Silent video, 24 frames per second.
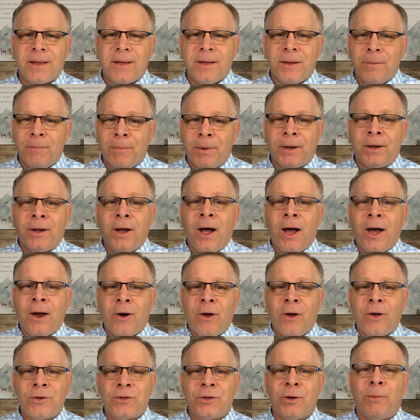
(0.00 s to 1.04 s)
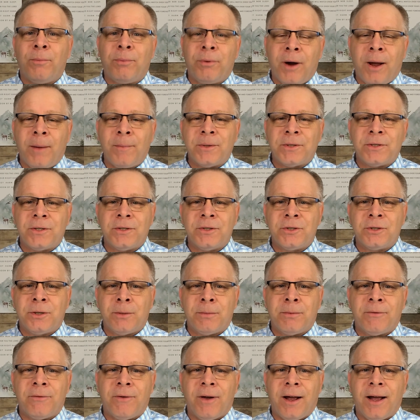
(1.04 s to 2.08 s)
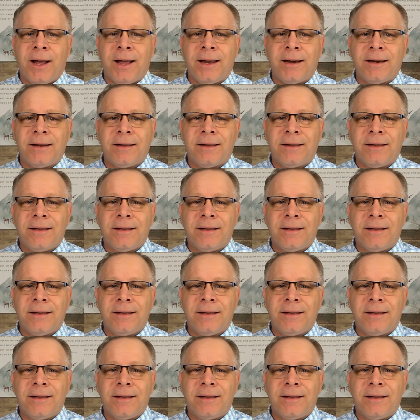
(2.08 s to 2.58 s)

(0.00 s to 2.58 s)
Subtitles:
But God also promises to provide.